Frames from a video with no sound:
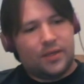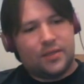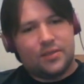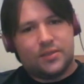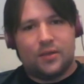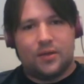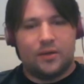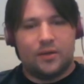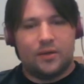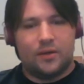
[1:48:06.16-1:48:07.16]
it's
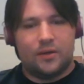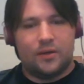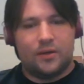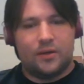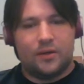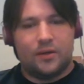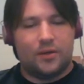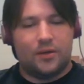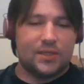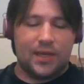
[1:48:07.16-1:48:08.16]
another
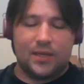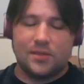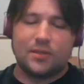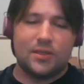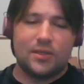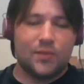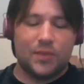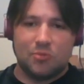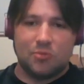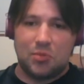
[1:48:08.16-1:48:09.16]
uneventful 6
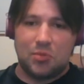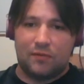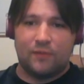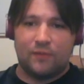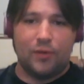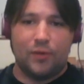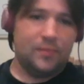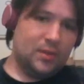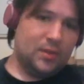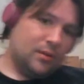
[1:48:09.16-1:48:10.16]
days, unless you want them to be
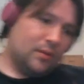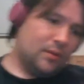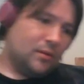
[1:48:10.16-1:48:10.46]
eventful.